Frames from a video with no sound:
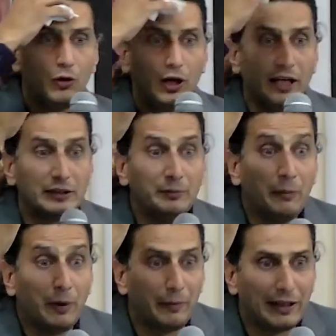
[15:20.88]
Oh, I
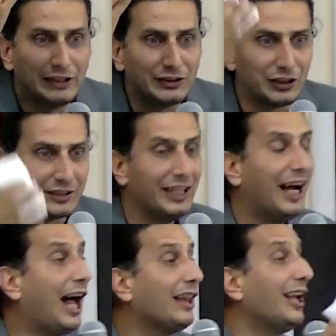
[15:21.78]
remember my teacher.
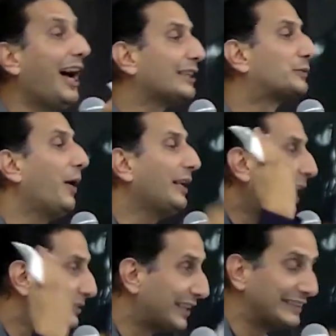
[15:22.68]
Allah has
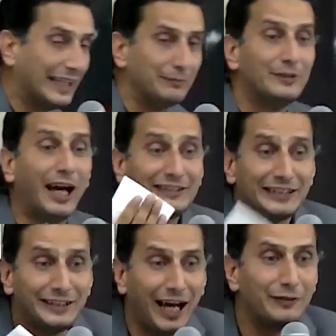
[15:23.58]
100 names.
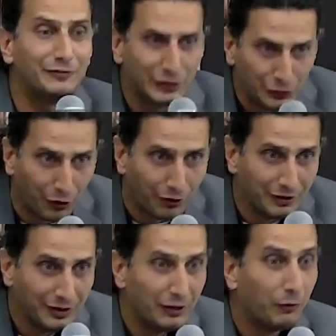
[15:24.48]
99 we know.
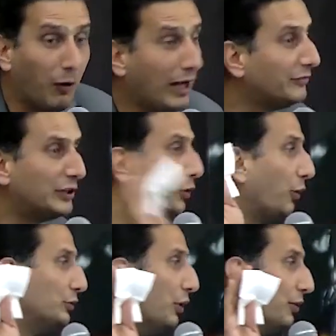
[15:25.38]
One we
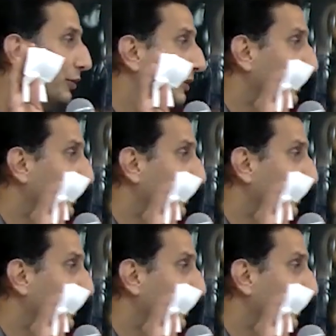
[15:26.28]
don't know.